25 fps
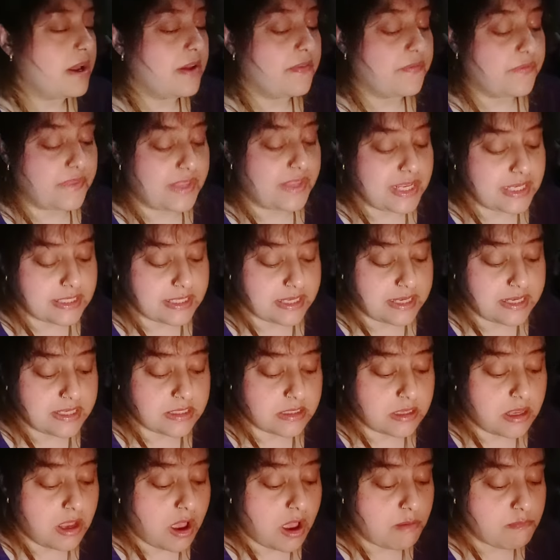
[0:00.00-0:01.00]
This is
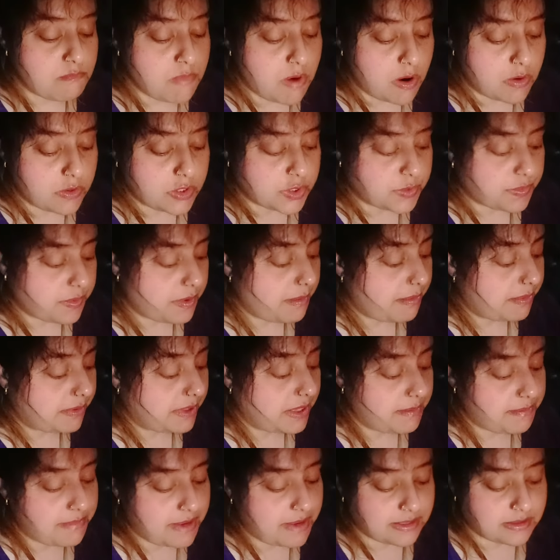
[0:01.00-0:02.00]
most probably
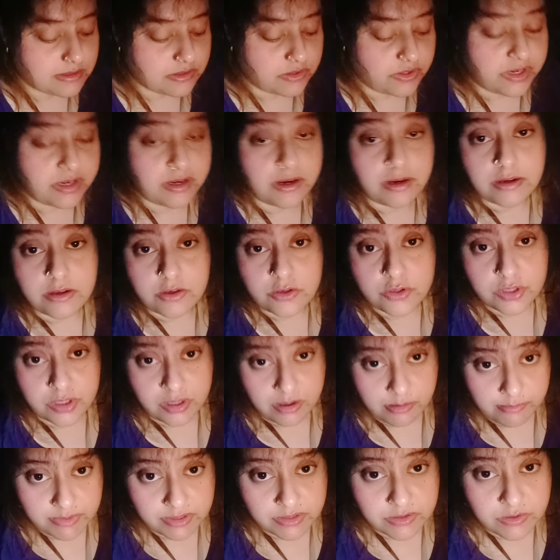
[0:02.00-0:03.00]
a masculine energy
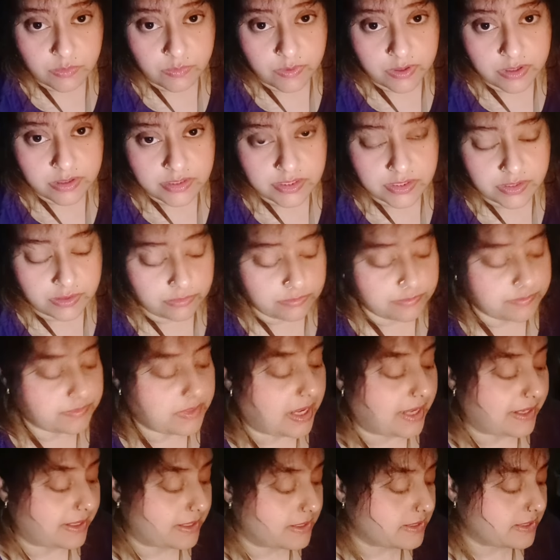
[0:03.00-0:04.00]
coming towards you.
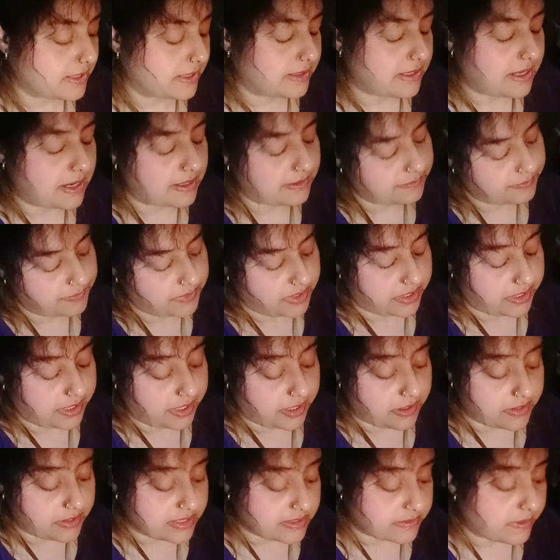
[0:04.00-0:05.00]
I can see that in
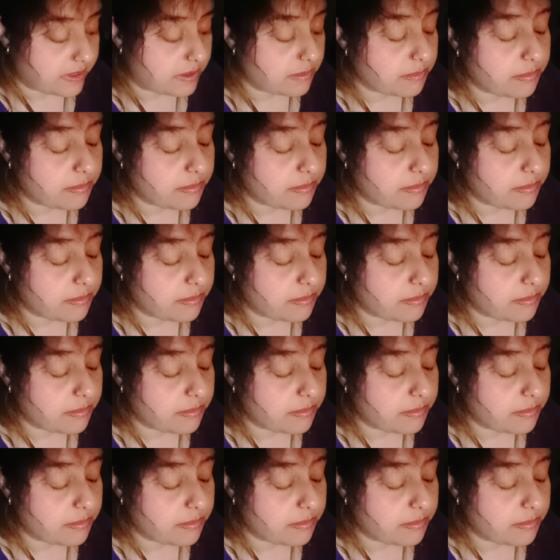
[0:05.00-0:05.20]
here as well.